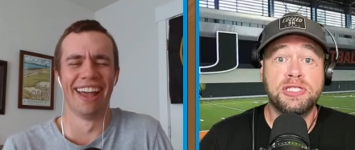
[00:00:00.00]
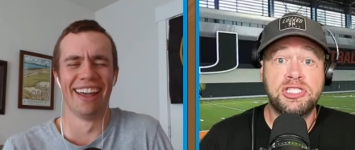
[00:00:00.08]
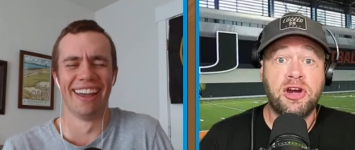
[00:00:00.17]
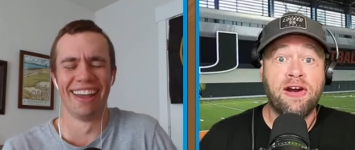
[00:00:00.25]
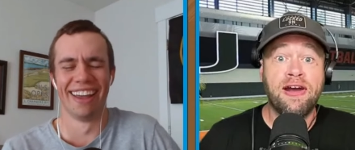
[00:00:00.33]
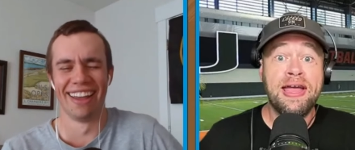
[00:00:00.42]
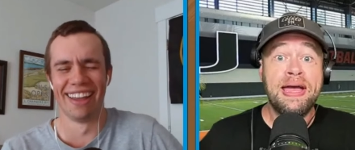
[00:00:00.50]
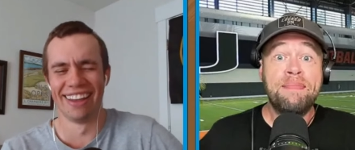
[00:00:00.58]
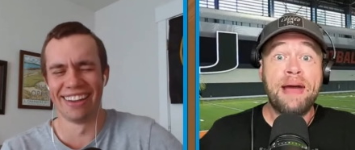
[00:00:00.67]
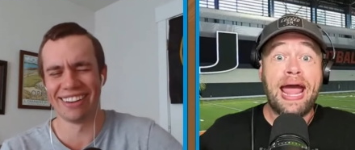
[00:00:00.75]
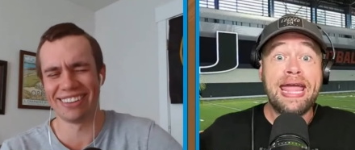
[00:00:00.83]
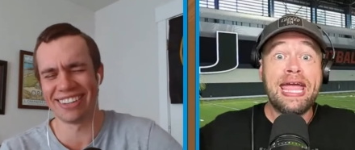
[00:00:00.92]
Speaker 1: start,
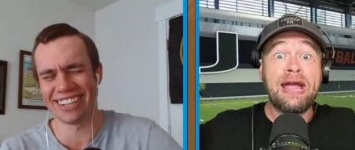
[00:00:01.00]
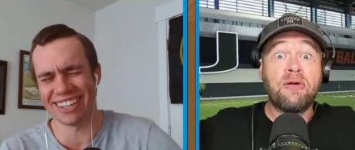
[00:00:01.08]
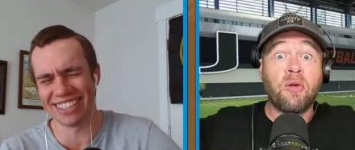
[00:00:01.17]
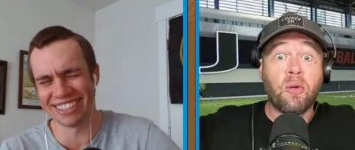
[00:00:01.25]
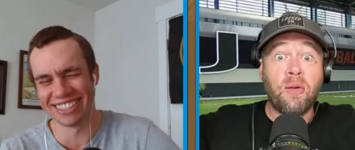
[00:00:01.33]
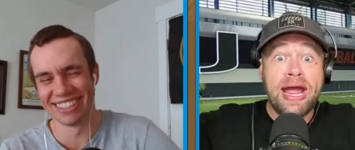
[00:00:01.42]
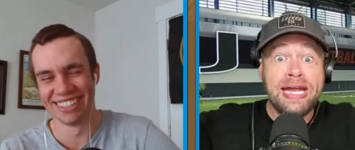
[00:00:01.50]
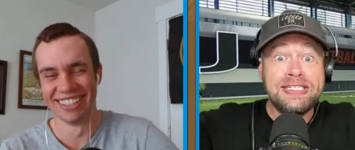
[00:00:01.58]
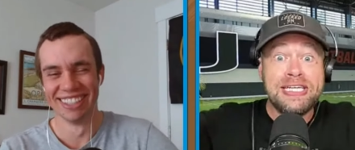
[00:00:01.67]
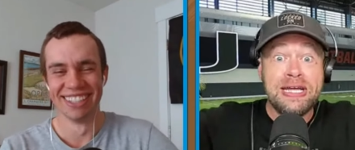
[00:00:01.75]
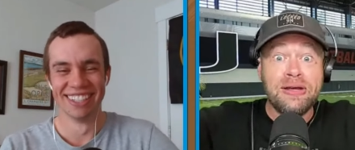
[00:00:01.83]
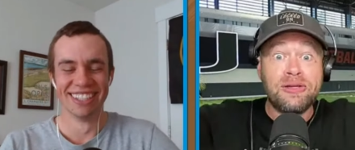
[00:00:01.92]
but I oh, get gosh. great
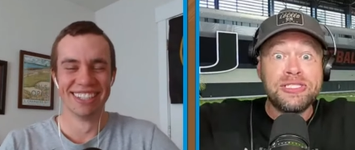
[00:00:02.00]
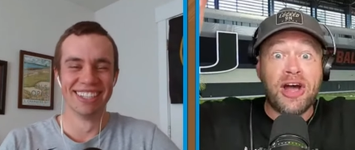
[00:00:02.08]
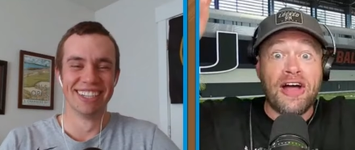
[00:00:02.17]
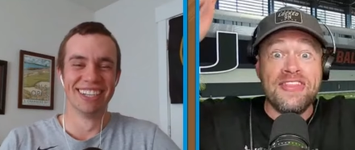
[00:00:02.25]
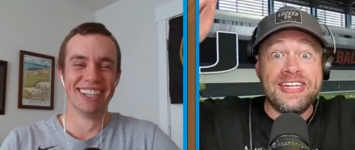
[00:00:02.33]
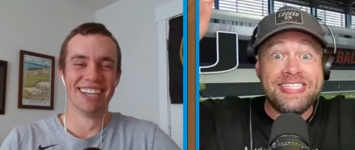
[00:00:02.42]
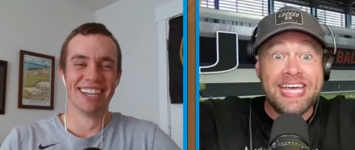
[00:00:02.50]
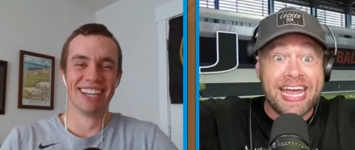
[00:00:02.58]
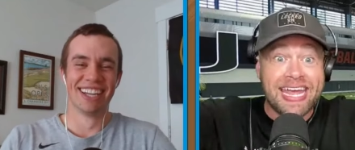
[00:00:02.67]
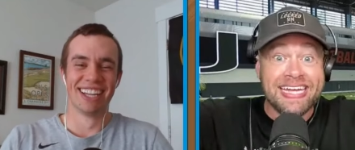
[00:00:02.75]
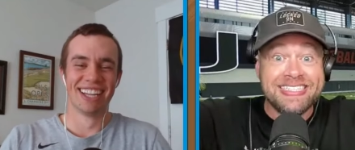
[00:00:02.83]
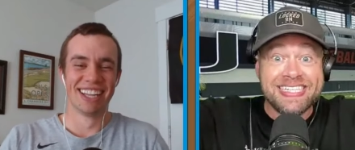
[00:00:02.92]
deals on the
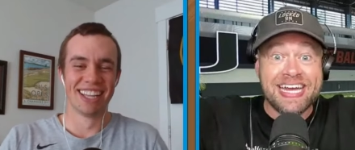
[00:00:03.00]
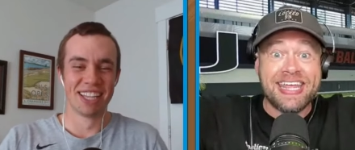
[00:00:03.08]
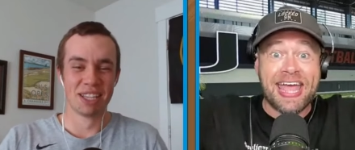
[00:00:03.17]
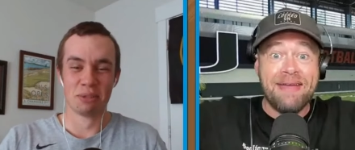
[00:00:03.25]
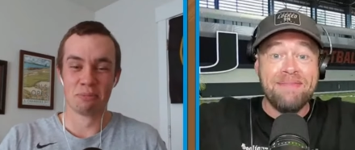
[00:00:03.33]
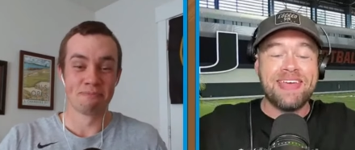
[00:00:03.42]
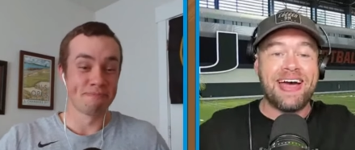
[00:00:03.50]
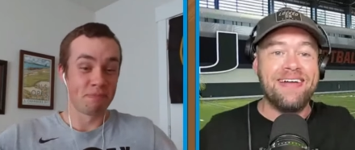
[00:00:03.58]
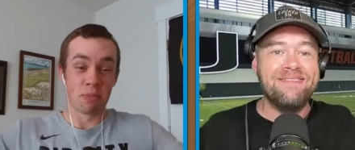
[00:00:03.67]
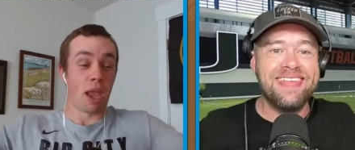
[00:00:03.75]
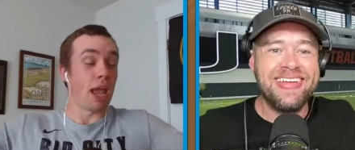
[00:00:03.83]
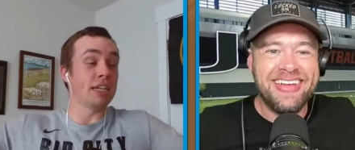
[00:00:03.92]
tickets at game
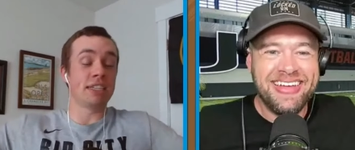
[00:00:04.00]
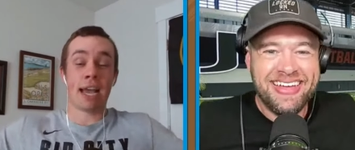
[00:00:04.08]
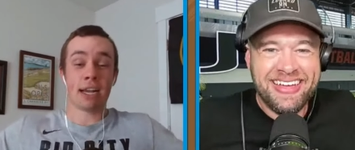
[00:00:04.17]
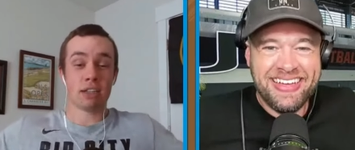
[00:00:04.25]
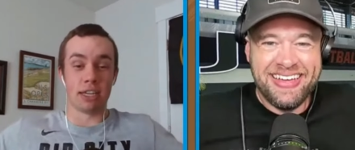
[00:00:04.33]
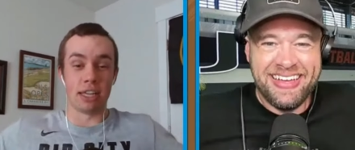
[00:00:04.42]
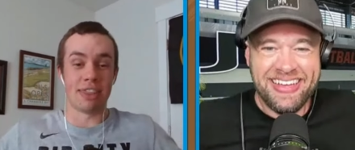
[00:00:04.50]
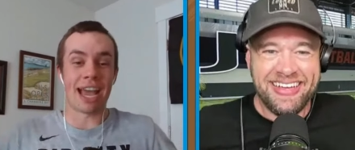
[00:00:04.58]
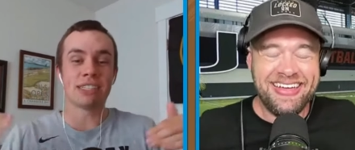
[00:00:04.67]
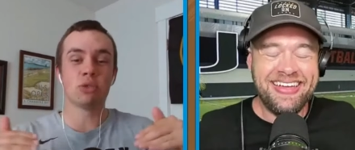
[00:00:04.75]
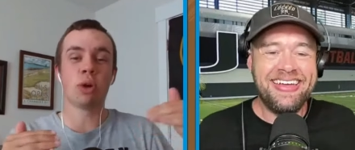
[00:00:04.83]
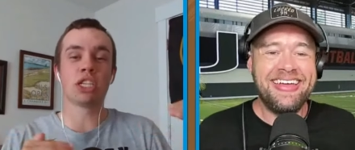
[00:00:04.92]
time.
Speaker 2: Exactly.
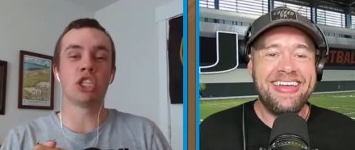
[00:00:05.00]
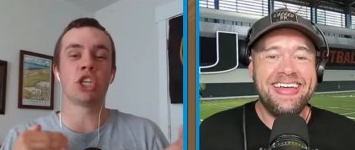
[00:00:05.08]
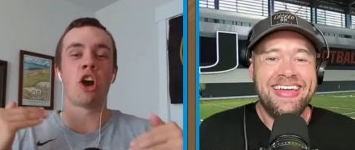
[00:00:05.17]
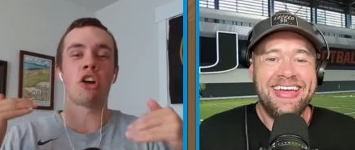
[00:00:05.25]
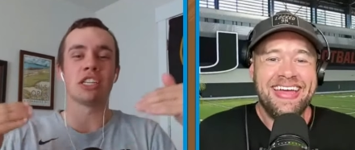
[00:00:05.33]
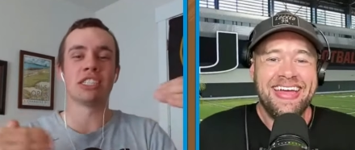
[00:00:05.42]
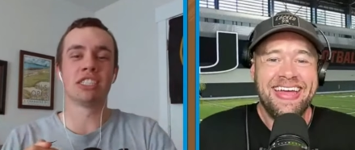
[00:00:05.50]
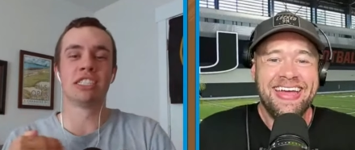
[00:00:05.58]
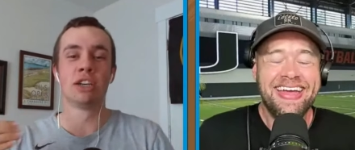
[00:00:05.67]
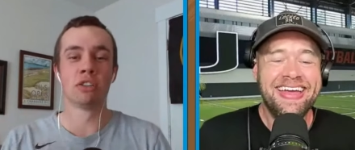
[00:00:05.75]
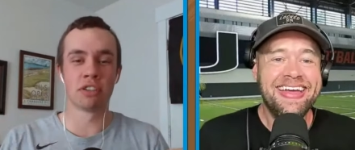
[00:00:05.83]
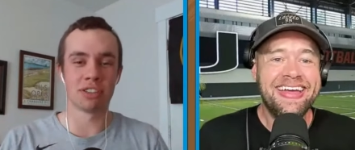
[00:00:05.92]
That's what you call a
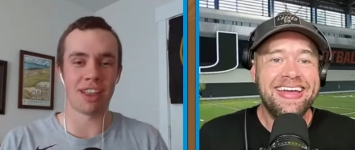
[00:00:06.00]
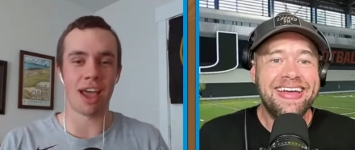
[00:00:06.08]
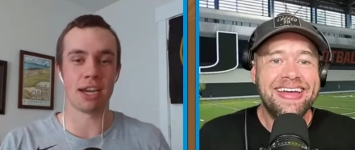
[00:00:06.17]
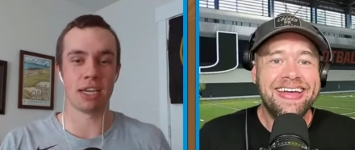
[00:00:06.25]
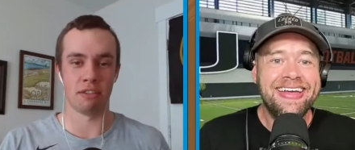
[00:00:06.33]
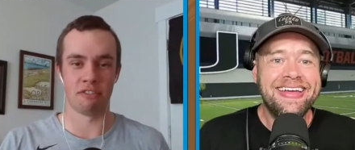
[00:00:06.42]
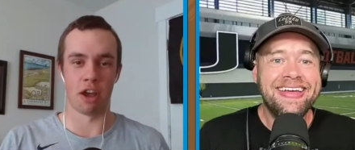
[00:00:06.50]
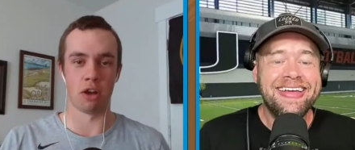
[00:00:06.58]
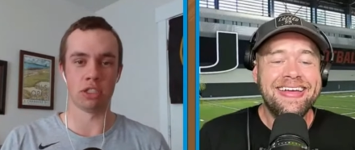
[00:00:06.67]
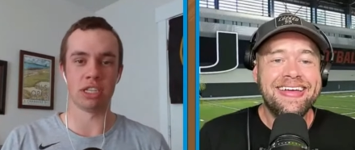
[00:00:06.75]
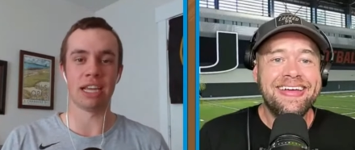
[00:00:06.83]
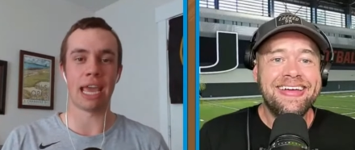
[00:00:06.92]
silver lining,
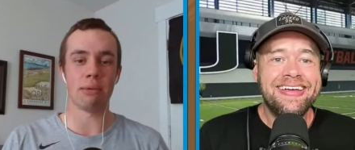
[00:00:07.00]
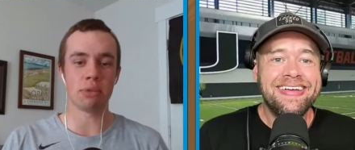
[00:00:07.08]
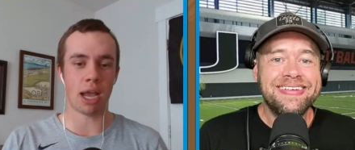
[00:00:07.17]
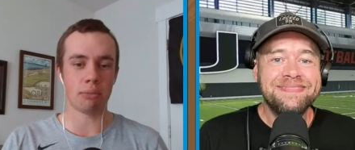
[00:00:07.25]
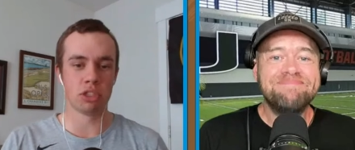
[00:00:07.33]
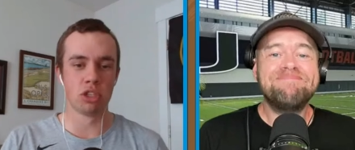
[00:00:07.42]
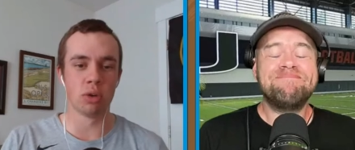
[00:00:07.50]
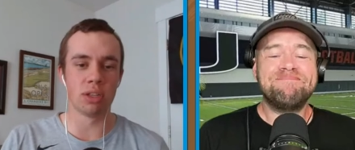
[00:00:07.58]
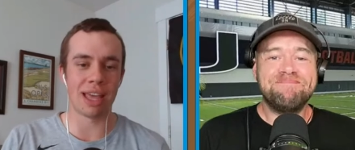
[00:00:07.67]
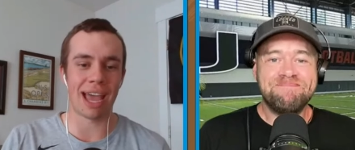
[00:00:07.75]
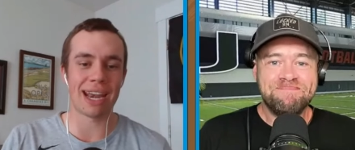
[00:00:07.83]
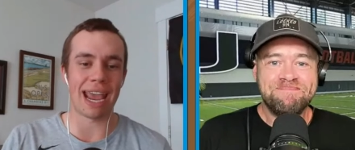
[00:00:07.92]
folks. And game time's doing
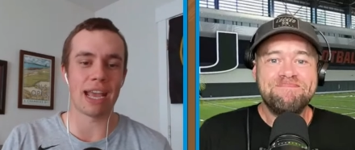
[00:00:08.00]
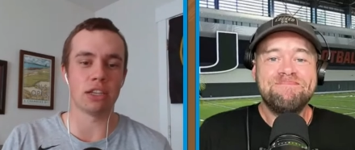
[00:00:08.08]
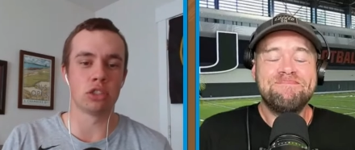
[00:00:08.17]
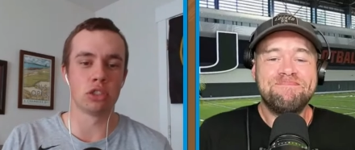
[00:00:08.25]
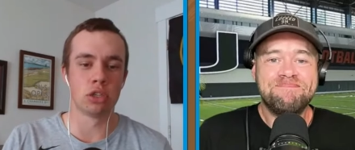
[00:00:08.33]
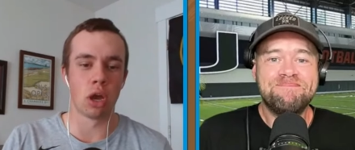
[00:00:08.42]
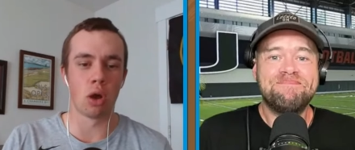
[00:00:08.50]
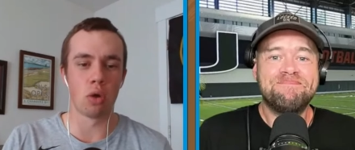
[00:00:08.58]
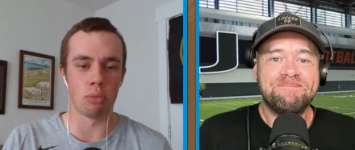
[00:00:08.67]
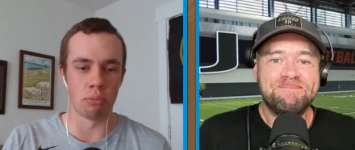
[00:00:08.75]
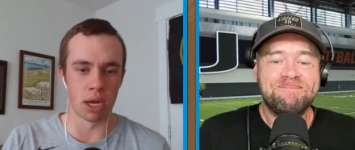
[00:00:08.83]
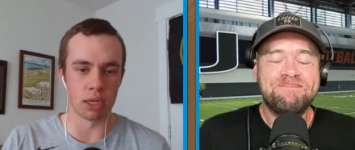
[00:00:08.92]
that and
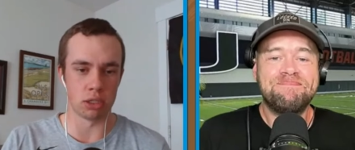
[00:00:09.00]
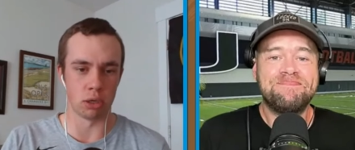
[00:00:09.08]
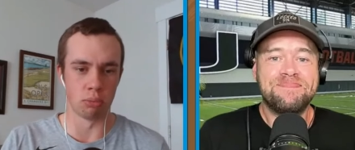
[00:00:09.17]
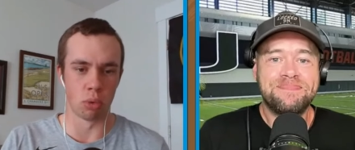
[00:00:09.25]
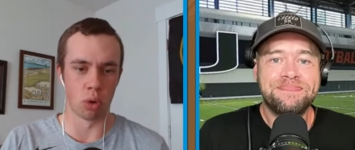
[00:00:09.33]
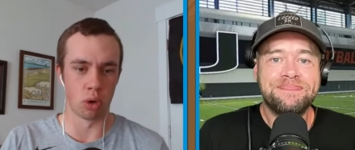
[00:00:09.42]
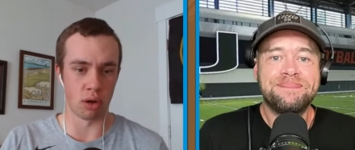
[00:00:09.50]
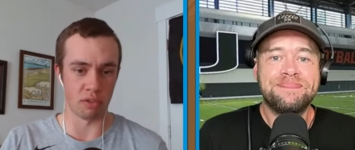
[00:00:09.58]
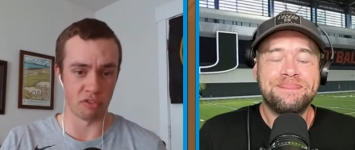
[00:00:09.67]
so much more